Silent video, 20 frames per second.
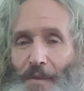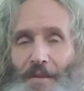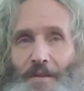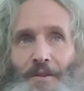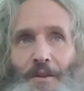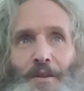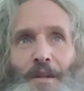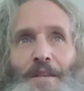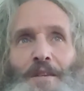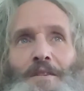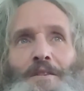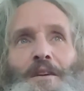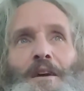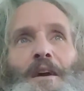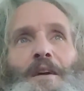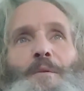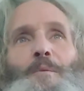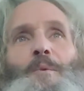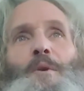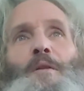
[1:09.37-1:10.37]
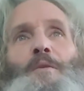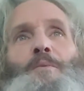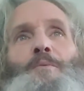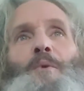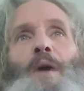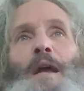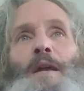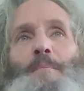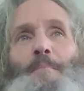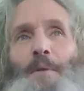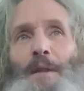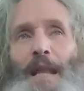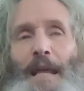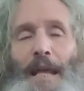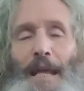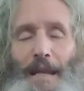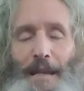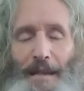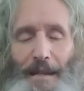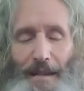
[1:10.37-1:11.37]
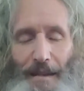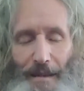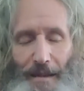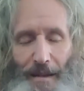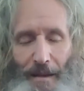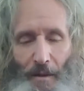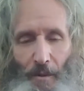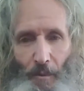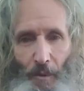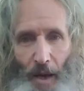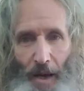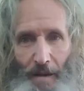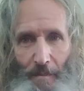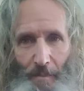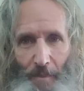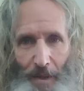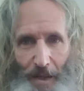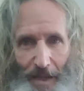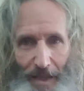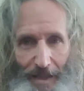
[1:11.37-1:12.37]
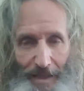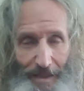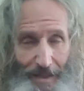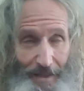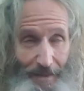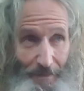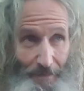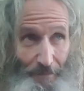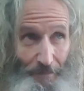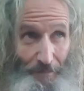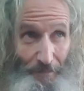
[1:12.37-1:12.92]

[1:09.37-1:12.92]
So let's start with right plant in the right place.